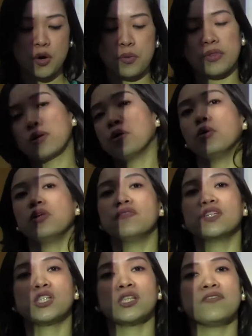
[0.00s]
with the goal of
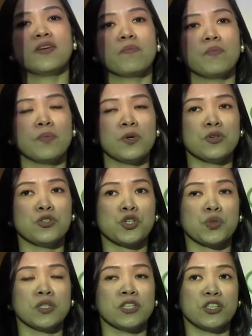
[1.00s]
achieving
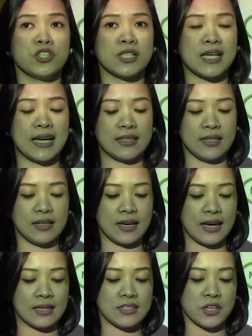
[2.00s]
mutual understanding
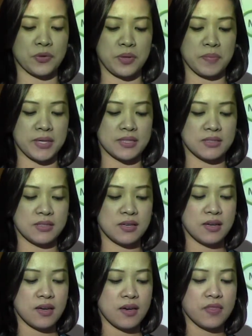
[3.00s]
and agreement.
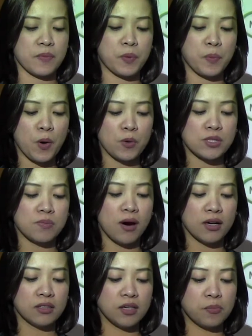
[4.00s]
The proposed
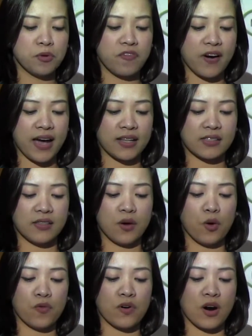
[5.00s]
model provides the
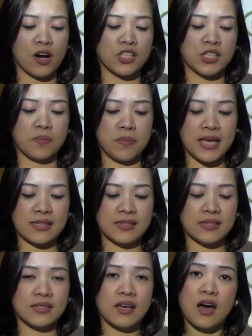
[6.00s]
overarching
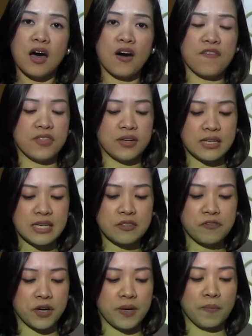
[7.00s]
basis of the need
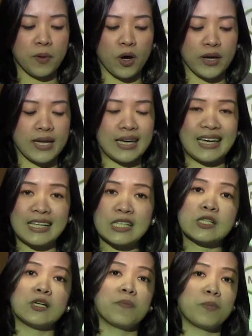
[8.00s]
for employing
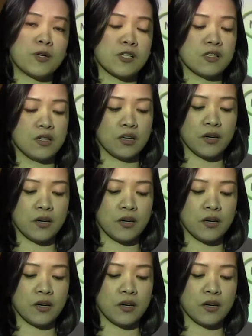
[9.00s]
interpersonal